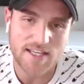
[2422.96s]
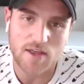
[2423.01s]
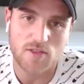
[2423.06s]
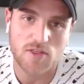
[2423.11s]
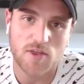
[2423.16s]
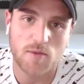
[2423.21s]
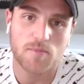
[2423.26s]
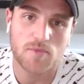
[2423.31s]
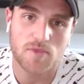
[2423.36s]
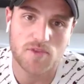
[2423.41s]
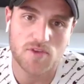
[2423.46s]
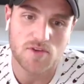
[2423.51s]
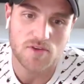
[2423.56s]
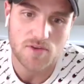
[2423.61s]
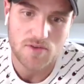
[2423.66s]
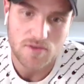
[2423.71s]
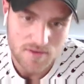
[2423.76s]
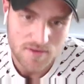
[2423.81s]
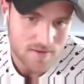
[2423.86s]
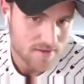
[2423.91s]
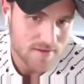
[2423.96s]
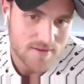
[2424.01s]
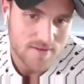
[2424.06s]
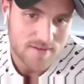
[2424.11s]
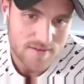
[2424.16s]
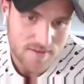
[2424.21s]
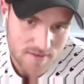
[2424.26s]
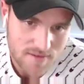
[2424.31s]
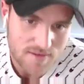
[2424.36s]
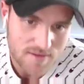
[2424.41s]
so, you the, know what I was up.
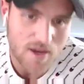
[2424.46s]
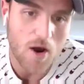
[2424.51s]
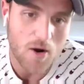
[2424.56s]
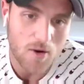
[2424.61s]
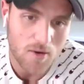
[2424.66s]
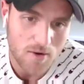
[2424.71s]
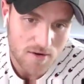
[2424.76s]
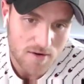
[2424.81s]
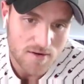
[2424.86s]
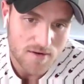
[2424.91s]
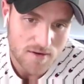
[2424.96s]
Go, ahead.